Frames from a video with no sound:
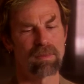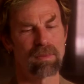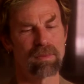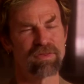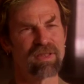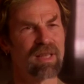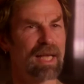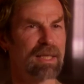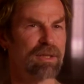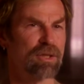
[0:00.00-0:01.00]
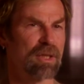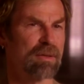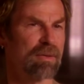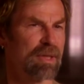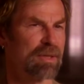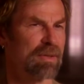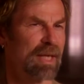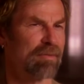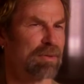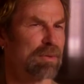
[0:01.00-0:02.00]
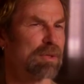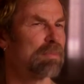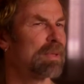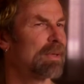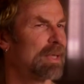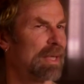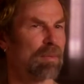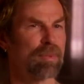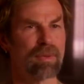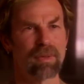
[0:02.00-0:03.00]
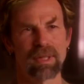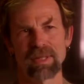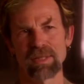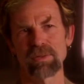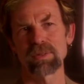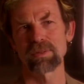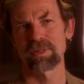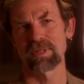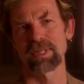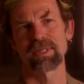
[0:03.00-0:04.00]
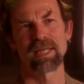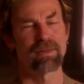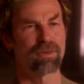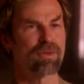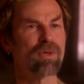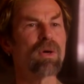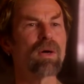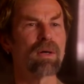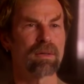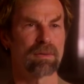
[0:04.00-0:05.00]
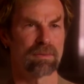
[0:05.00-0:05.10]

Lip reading: If you like each other, then you have a new spirit helper, and then you can sing that song